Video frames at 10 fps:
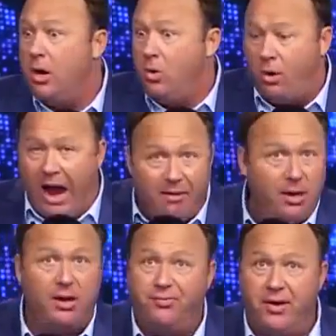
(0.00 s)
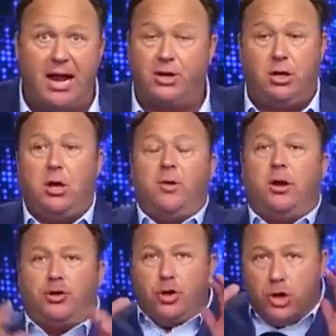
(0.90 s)
We're having an effect.
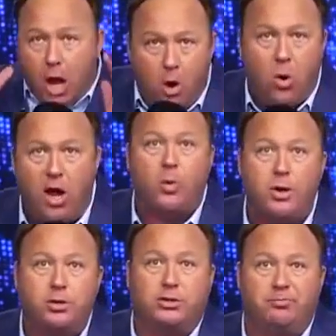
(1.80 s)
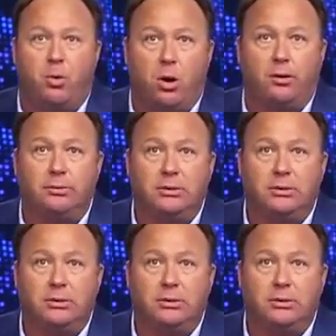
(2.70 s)
There's nowhere where your support,